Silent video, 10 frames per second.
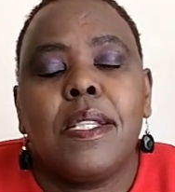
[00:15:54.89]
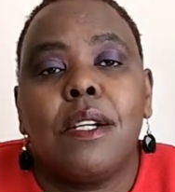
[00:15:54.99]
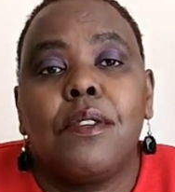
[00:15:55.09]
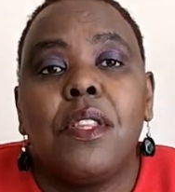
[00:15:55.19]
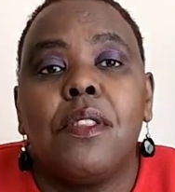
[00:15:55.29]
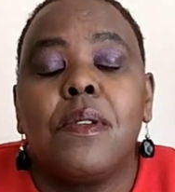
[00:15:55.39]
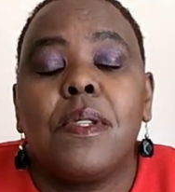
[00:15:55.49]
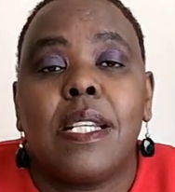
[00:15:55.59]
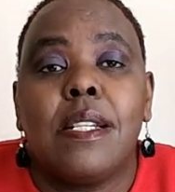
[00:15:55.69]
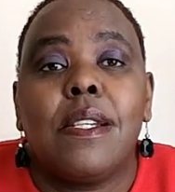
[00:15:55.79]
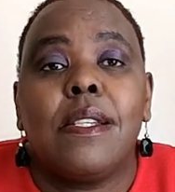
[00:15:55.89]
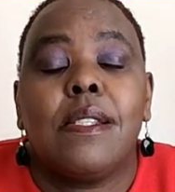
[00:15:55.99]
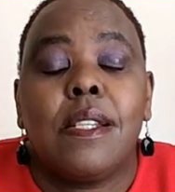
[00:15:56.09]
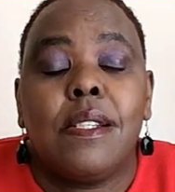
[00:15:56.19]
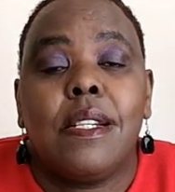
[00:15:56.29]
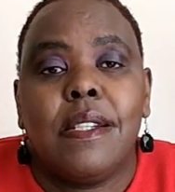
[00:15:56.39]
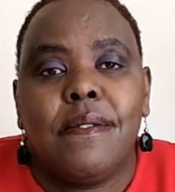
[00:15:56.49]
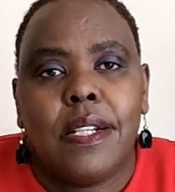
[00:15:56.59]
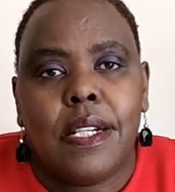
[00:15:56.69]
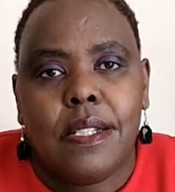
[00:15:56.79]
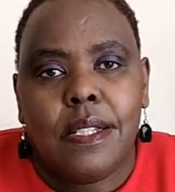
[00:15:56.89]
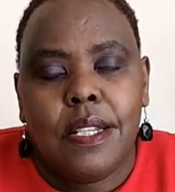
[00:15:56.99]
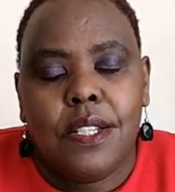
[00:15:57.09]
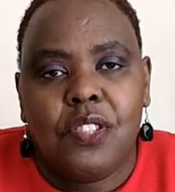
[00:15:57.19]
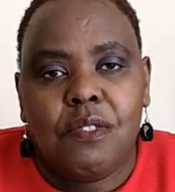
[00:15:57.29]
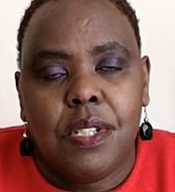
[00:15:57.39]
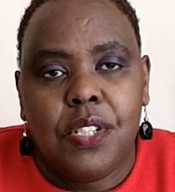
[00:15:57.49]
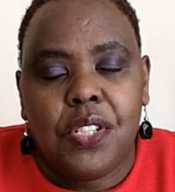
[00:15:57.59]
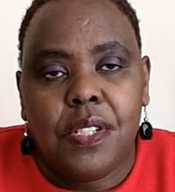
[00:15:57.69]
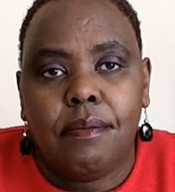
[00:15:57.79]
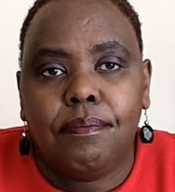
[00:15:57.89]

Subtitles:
they are going through such a difficult situation.